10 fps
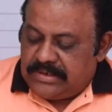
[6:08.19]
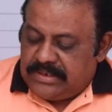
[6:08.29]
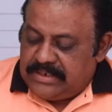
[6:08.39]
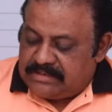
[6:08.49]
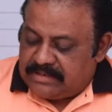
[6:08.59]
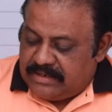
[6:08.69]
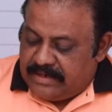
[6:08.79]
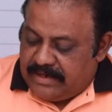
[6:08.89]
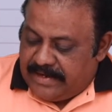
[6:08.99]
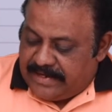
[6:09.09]
is
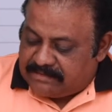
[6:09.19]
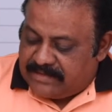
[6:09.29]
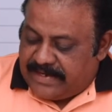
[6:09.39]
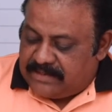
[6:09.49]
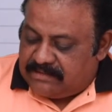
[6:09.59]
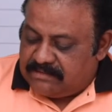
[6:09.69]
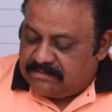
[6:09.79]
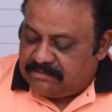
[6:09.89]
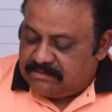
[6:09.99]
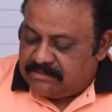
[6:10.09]
less than
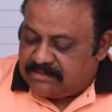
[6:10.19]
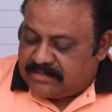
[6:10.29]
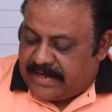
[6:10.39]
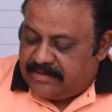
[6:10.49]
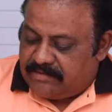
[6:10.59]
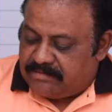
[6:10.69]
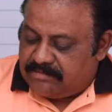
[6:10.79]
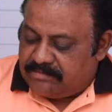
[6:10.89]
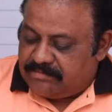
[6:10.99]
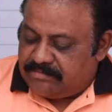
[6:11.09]
standard.